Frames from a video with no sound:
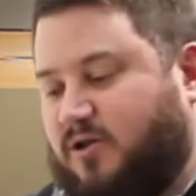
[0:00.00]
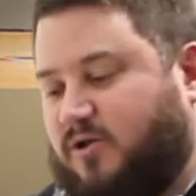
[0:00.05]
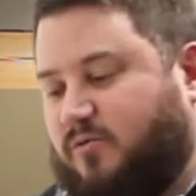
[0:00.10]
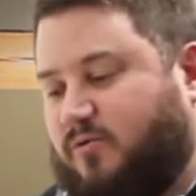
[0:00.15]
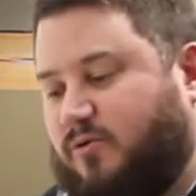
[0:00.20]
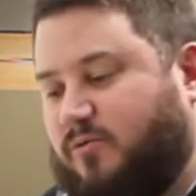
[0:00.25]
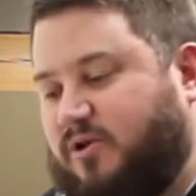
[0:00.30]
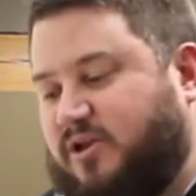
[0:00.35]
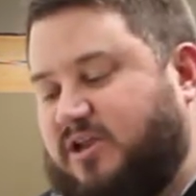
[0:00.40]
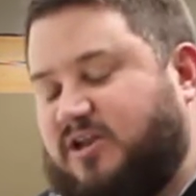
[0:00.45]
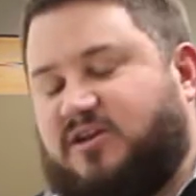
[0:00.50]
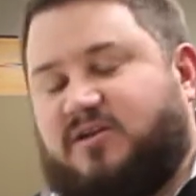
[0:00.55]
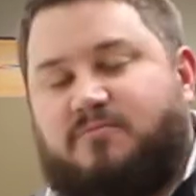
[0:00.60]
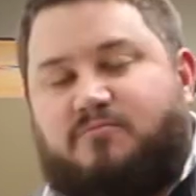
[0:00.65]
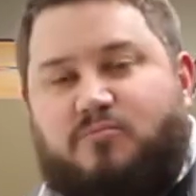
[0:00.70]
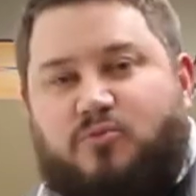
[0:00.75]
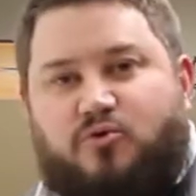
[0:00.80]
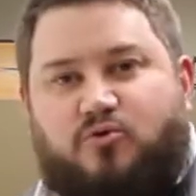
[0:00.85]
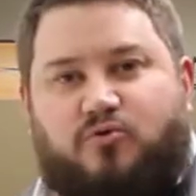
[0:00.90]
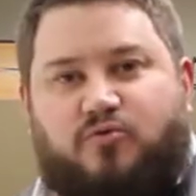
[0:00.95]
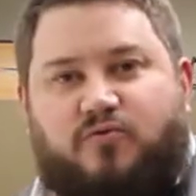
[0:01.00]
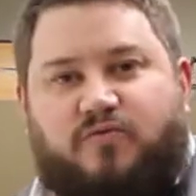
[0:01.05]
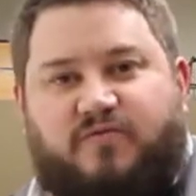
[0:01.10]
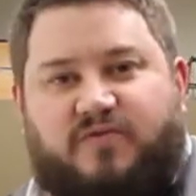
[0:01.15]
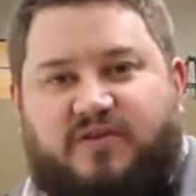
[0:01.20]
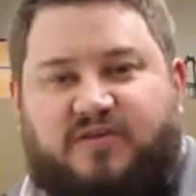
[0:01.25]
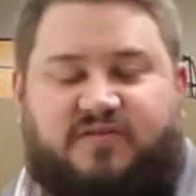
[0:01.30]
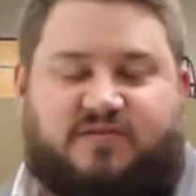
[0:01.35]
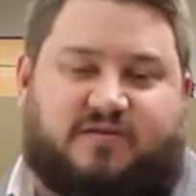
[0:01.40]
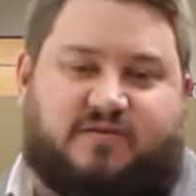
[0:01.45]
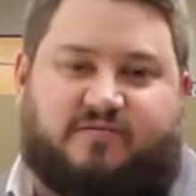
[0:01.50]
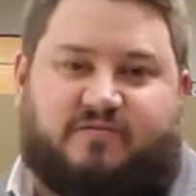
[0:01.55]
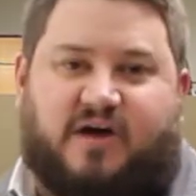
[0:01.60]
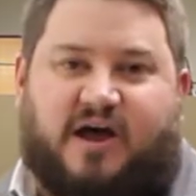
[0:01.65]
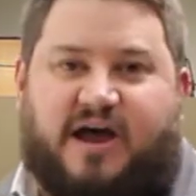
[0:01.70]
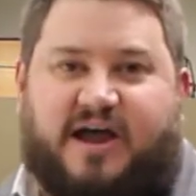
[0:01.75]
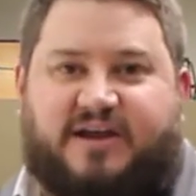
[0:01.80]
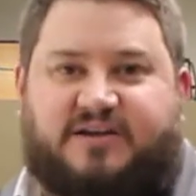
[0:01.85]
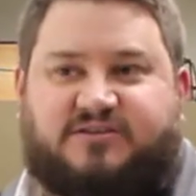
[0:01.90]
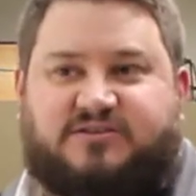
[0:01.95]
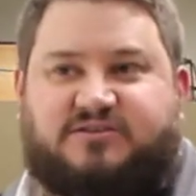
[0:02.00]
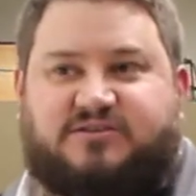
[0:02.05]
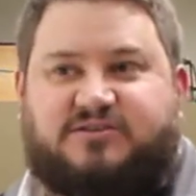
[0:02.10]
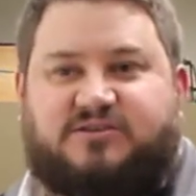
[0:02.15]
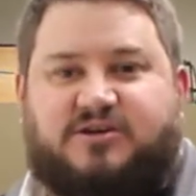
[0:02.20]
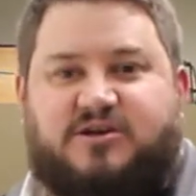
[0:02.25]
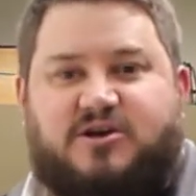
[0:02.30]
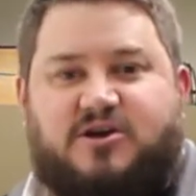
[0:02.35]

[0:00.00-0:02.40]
we would need to move this device